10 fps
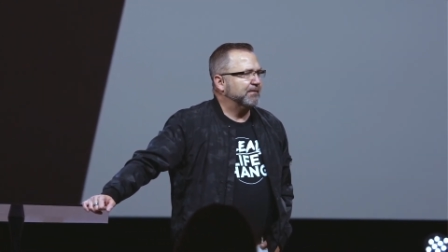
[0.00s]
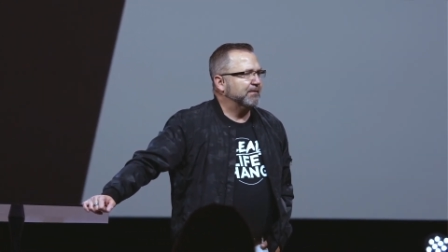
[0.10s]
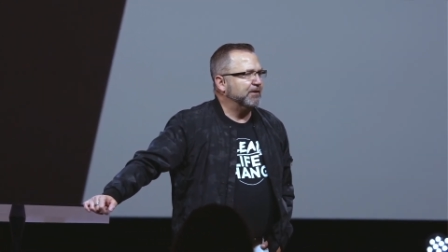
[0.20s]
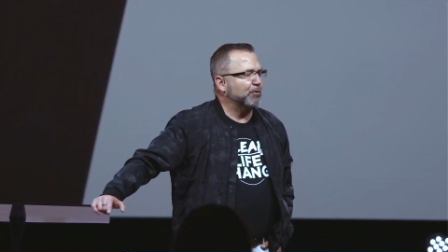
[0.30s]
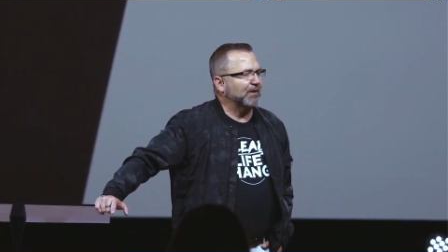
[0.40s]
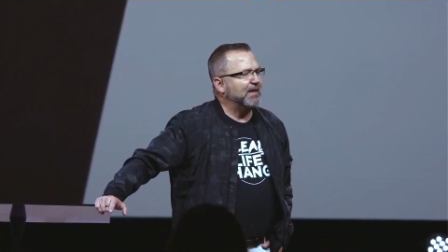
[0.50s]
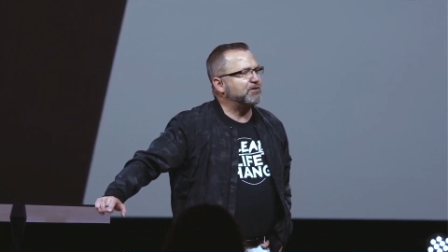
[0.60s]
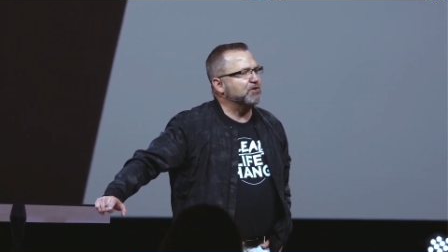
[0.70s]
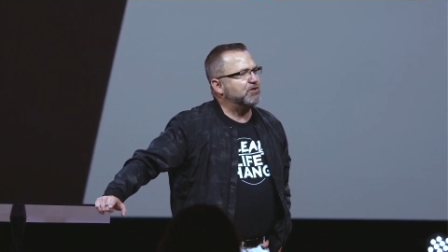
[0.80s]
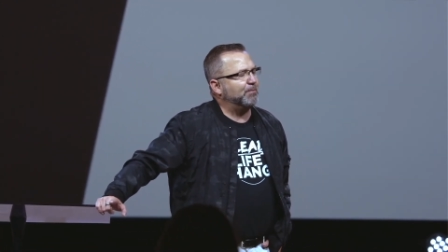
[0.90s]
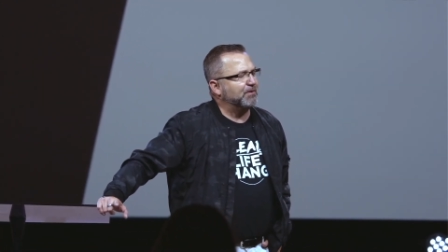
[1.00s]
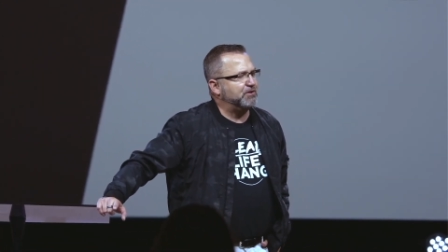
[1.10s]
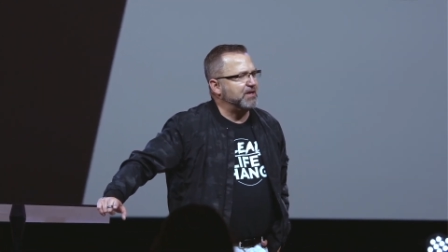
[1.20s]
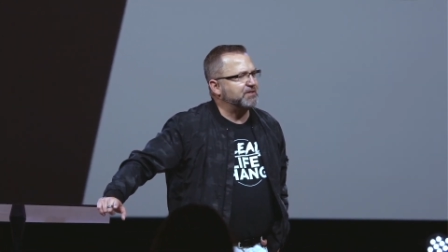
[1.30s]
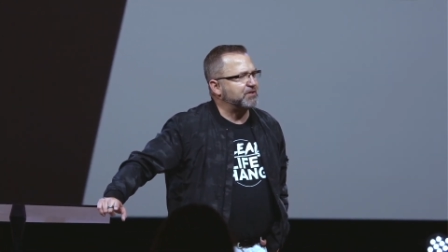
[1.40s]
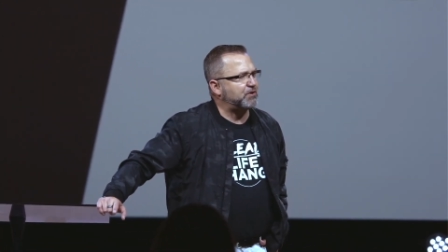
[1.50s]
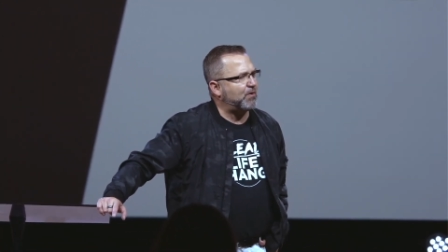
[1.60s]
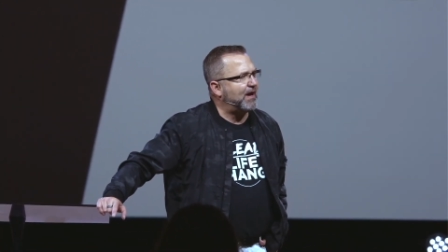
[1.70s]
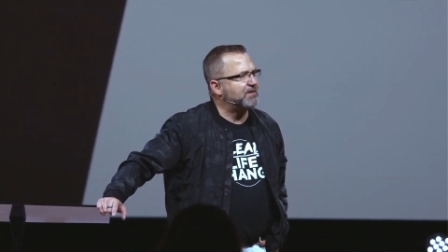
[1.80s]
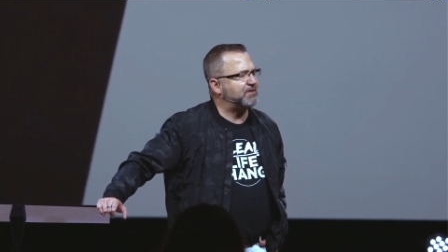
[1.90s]
Your relationship with Jesus
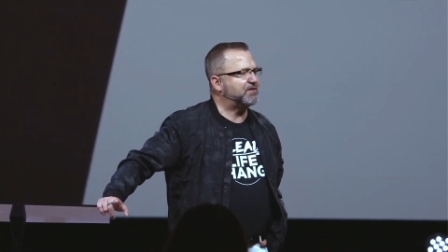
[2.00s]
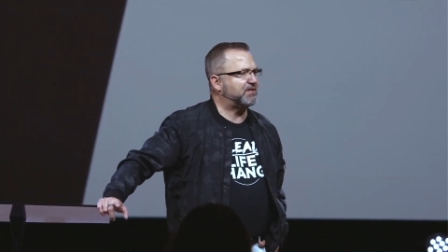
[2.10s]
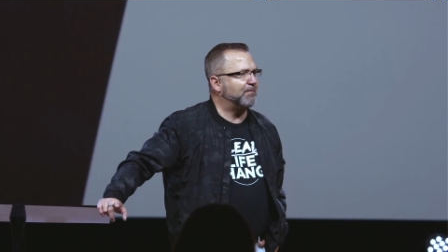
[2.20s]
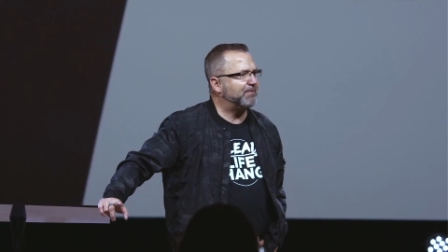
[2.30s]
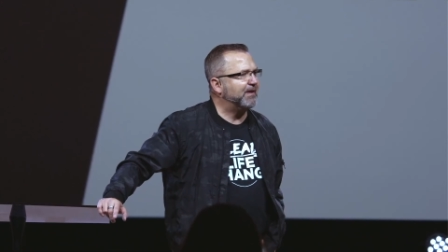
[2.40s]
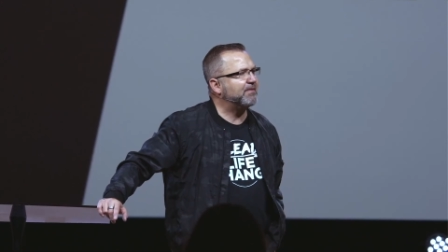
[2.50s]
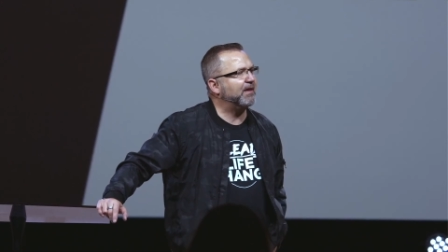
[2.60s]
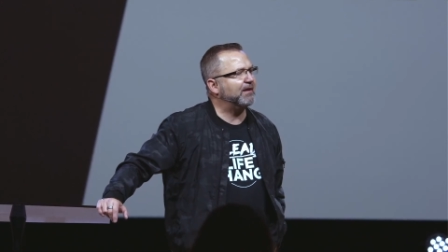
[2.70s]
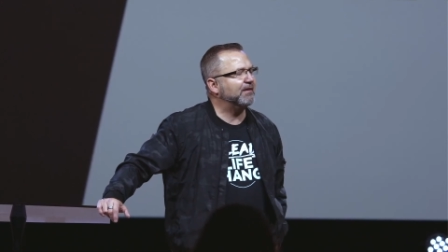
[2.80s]
Christ is something that